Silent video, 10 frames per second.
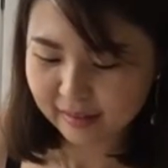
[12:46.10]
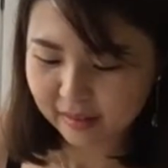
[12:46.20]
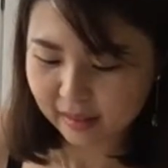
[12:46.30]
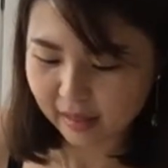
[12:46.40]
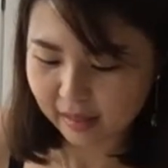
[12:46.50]

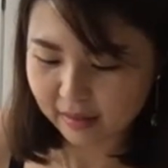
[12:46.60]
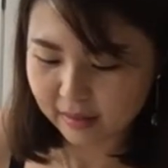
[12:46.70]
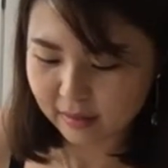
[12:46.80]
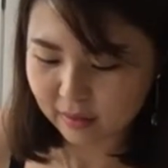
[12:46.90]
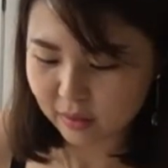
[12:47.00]
Okay,
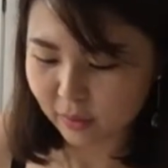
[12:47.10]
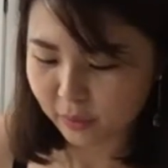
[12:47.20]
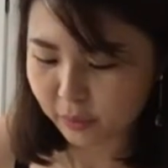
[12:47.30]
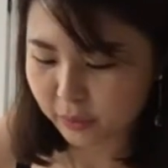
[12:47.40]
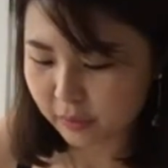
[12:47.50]

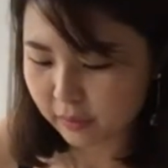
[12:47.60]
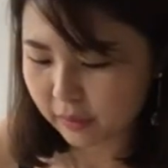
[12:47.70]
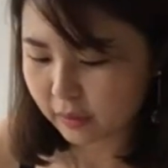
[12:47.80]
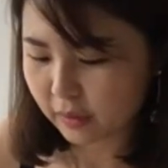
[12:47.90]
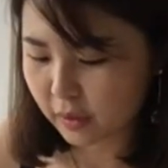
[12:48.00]
so
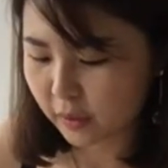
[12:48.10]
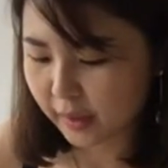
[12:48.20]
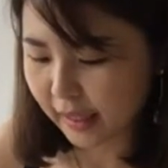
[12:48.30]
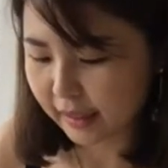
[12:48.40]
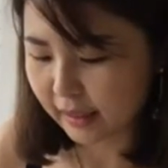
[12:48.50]
do
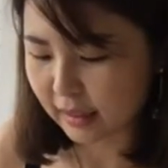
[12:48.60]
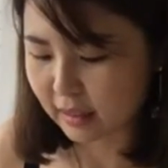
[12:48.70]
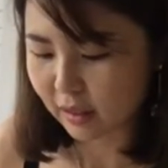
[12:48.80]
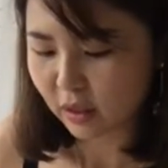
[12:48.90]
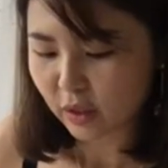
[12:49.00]
it like
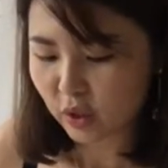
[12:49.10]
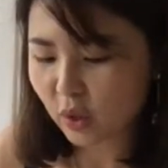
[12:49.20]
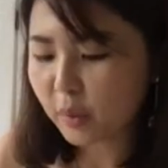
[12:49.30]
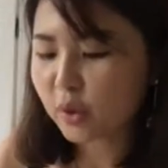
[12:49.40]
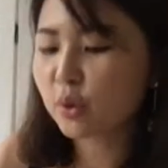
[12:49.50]
this.
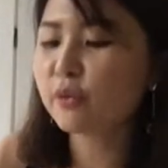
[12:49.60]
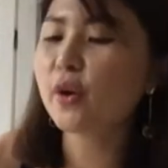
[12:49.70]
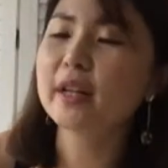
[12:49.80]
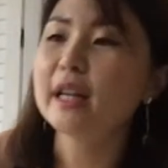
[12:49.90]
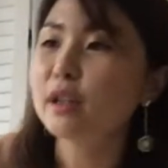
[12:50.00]
So we do for
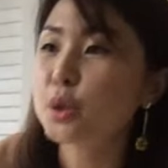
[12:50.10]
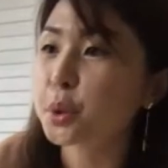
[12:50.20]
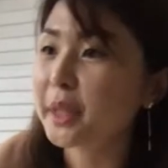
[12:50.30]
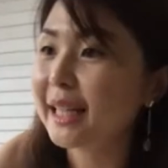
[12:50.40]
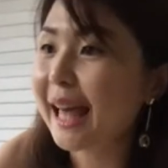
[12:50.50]
another
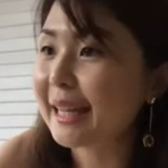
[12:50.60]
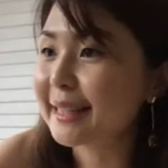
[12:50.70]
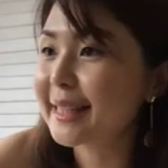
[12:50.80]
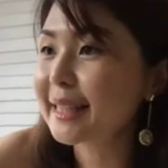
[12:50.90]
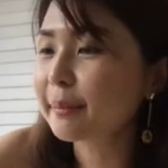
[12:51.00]
3
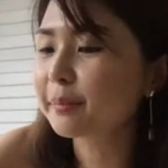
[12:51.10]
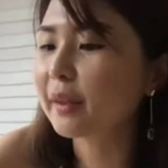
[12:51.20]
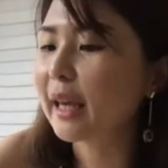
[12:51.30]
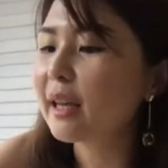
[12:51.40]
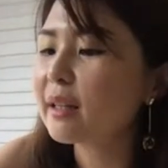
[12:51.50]
lines.
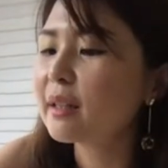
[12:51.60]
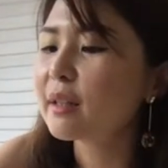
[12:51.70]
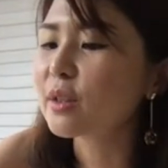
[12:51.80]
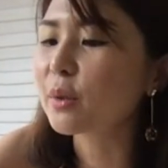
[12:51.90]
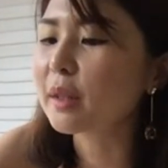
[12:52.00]
Okay,
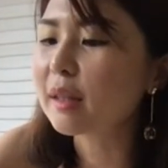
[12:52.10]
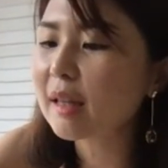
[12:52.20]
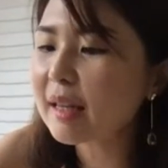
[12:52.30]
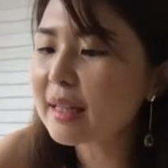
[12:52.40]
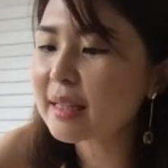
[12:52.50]
so
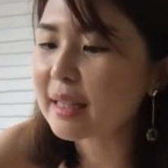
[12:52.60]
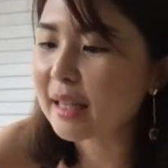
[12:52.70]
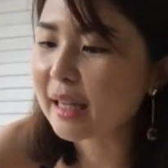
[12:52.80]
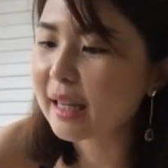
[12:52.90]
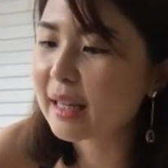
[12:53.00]
this
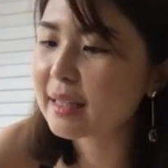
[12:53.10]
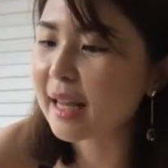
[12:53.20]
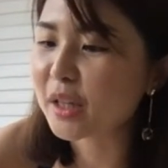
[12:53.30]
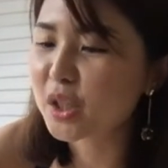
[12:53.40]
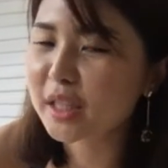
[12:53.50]
is
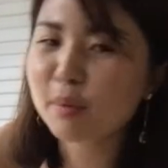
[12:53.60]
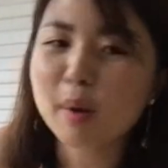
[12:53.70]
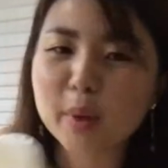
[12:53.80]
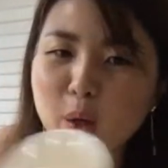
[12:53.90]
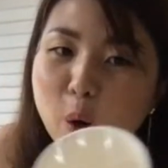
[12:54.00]
actually what
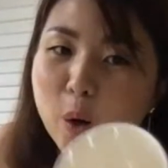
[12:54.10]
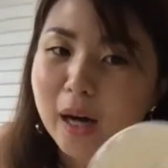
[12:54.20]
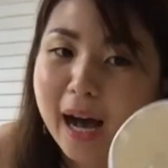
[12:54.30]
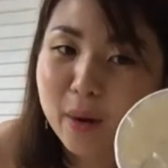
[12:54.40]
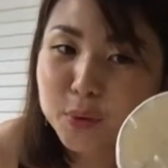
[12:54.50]
we call a
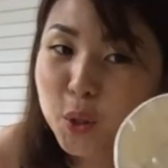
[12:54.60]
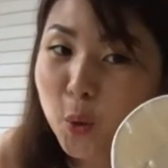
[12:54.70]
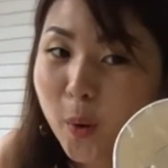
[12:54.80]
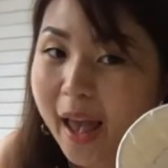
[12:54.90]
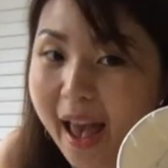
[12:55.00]

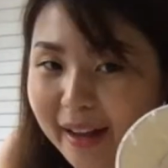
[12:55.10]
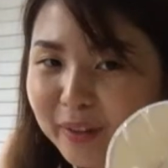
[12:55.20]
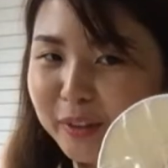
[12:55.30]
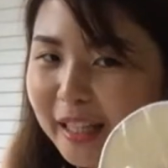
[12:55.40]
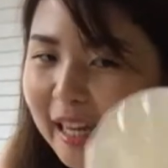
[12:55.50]
household hack.
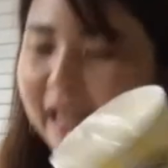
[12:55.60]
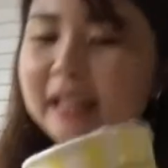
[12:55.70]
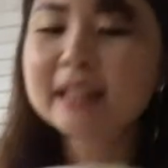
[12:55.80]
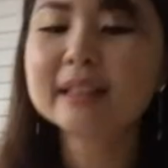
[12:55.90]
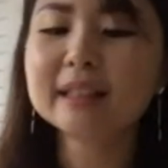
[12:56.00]
Okay,
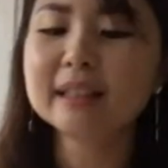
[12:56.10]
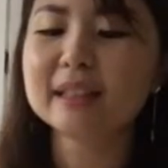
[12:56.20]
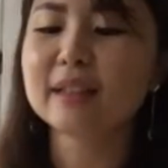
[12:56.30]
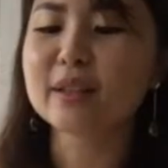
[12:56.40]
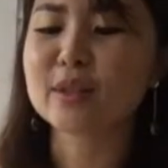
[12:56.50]

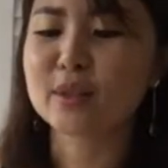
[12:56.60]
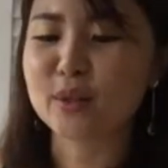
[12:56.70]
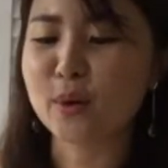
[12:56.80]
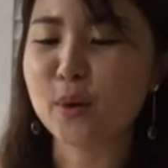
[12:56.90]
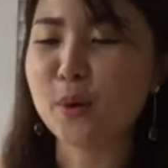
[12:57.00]

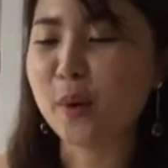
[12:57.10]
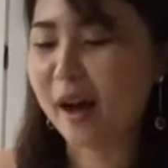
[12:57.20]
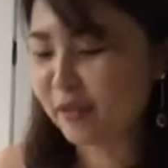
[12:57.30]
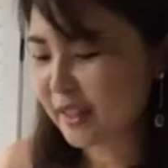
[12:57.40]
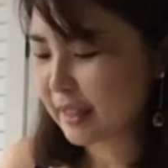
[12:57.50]
so
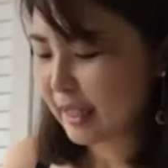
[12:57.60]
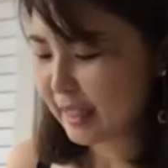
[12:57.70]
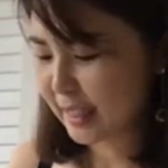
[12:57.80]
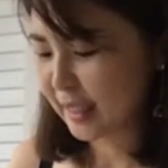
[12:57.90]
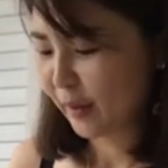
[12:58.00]
after
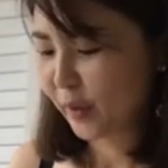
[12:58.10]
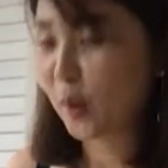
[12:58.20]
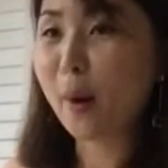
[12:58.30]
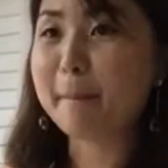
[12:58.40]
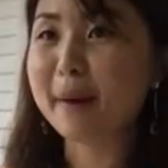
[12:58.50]
this,
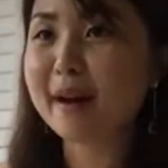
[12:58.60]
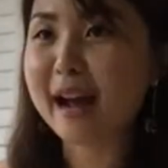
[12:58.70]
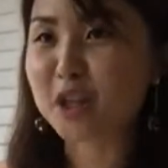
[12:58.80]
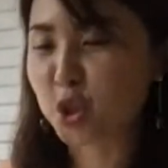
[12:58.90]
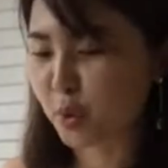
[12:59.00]
go and buy
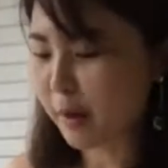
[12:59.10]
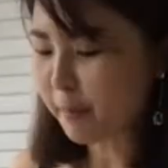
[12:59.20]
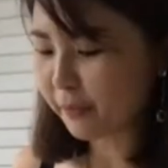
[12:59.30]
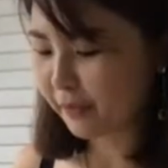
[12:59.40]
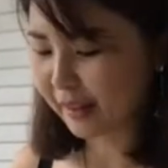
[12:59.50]
ice cream
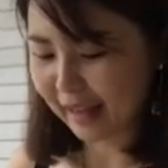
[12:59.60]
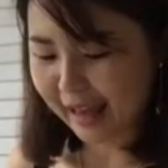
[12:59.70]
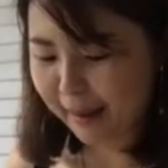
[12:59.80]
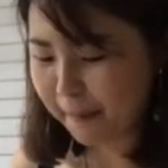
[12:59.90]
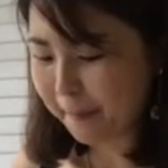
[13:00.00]

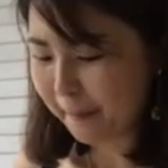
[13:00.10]
and